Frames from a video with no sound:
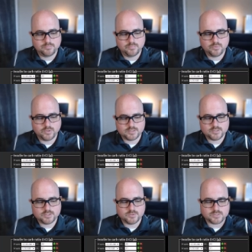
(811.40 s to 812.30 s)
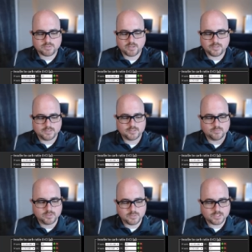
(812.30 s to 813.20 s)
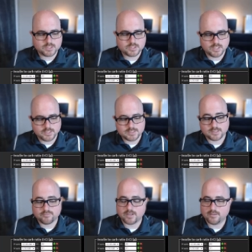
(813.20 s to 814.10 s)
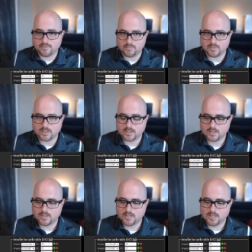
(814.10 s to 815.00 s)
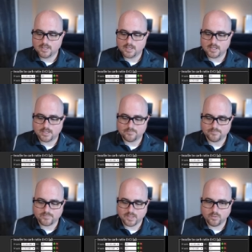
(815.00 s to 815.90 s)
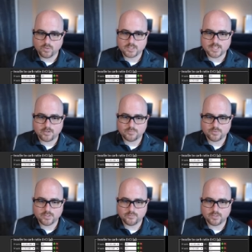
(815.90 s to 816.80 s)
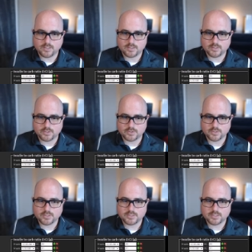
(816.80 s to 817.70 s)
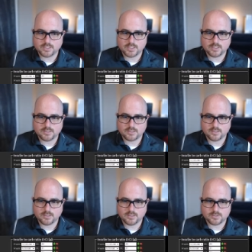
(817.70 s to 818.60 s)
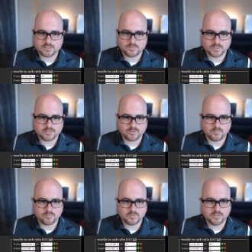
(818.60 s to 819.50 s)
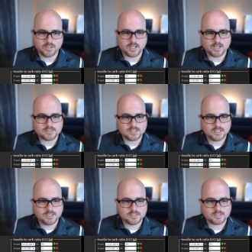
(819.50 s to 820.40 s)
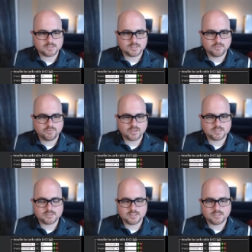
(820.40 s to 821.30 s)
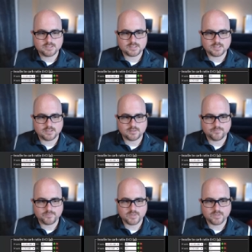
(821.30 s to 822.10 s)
0.2 is probably a little bit much, at least at the 5 a.m. mark. Um, it worked out pretty well earlier in the night. Your switch from you can kind of see these. If you guys see these um,